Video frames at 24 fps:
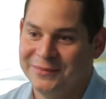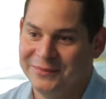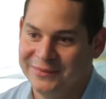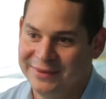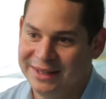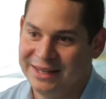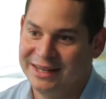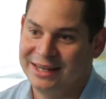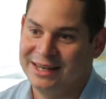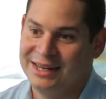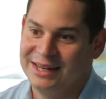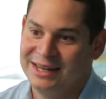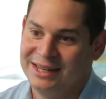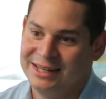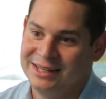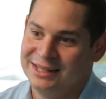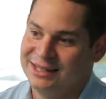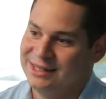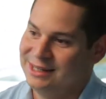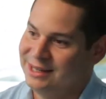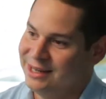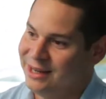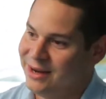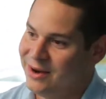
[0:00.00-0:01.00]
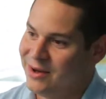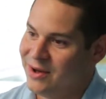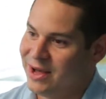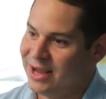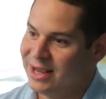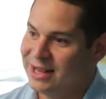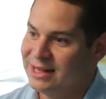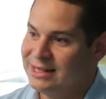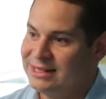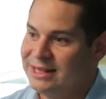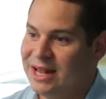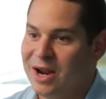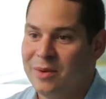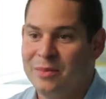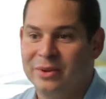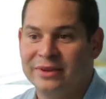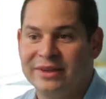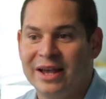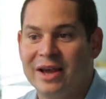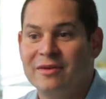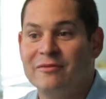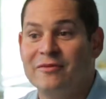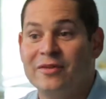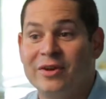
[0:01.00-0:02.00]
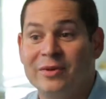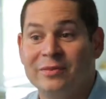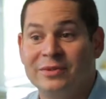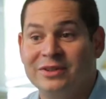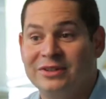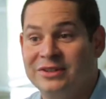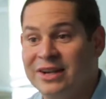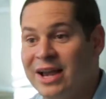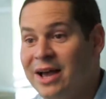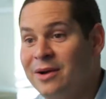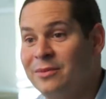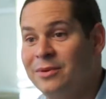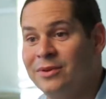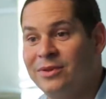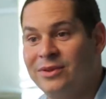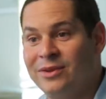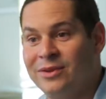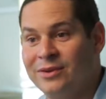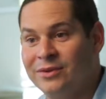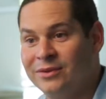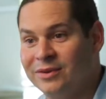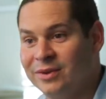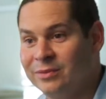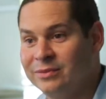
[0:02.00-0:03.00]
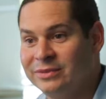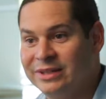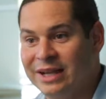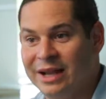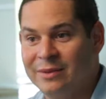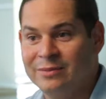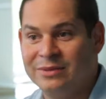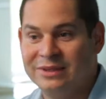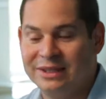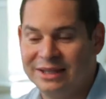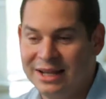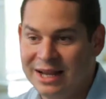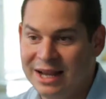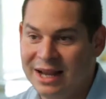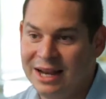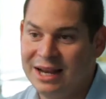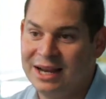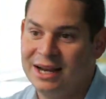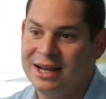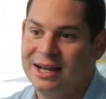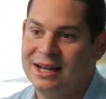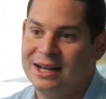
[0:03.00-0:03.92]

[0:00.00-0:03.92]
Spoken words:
And I can set up a time for him to chat with you sometime tonight.